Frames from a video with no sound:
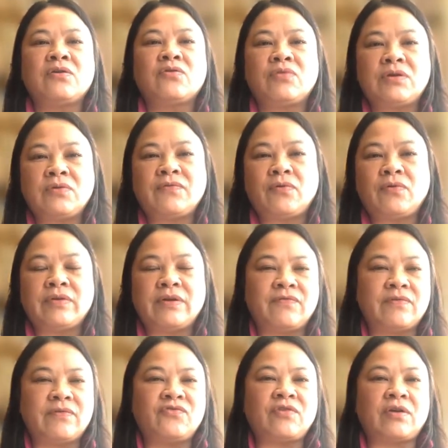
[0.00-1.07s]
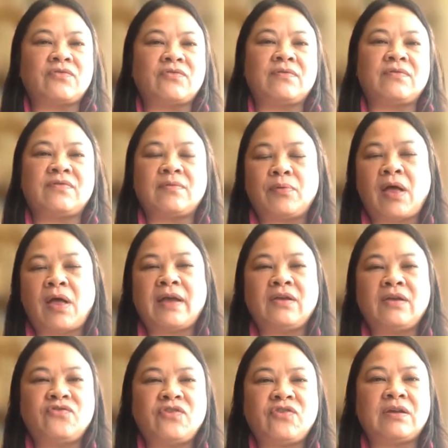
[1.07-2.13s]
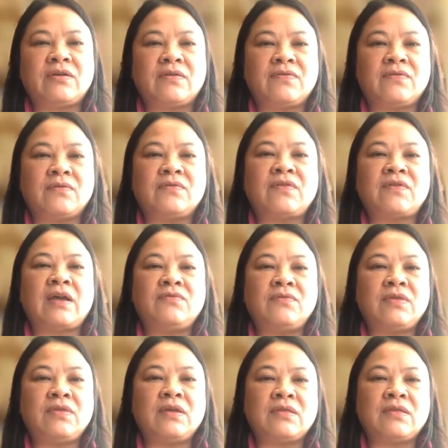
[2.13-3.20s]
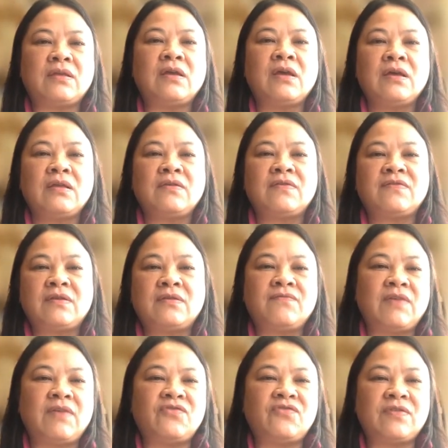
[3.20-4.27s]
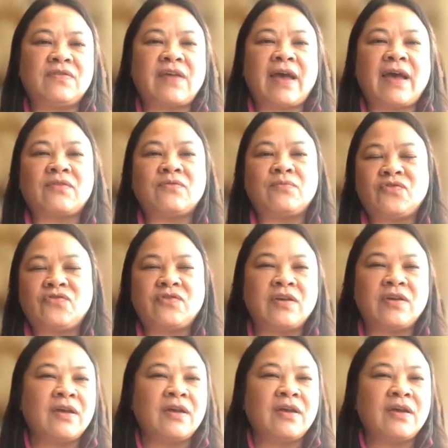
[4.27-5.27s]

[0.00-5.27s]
critical infrastructure, supply chain concerns, I do think that this Innovations Act, which,